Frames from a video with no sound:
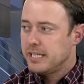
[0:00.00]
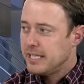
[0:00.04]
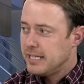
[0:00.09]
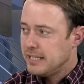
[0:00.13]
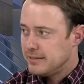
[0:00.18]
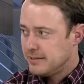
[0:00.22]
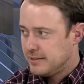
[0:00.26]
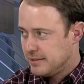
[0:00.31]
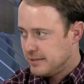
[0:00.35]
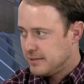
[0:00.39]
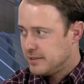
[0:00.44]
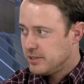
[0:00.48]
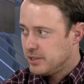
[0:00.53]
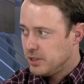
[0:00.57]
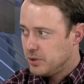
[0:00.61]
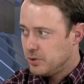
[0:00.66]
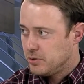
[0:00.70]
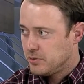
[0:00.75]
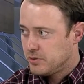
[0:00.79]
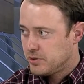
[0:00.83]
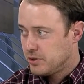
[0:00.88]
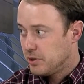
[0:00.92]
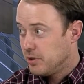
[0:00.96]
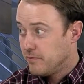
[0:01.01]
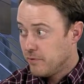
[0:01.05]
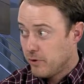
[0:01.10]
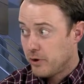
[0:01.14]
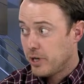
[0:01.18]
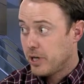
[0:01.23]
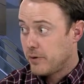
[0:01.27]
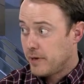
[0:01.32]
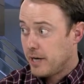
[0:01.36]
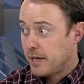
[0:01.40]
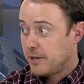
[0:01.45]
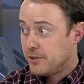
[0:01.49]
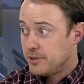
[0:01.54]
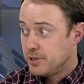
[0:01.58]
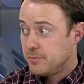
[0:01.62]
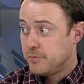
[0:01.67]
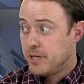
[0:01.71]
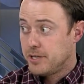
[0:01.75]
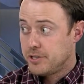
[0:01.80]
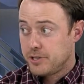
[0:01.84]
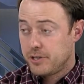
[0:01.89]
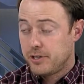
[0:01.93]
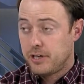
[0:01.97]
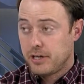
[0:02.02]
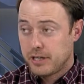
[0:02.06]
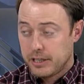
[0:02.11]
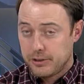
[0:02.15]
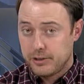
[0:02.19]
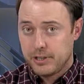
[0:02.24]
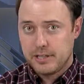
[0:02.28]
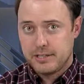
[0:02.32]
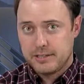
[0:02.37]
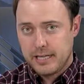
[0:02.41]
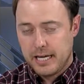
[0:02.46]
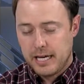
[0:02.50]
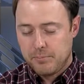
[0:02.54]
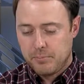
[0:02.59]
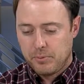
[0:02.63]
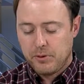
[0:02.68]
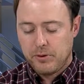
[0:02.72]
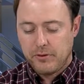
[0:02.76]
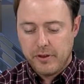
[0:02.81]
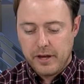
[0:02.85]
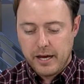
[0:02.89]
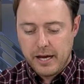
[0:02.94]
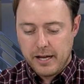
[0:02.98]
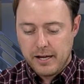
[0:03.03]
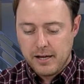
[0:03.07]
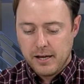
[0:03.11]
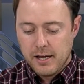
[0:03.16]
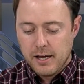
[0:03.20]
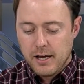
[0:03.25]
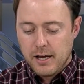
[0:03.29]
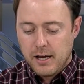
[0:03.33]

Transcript: easy to use. So the voting records you mentioned are a good example that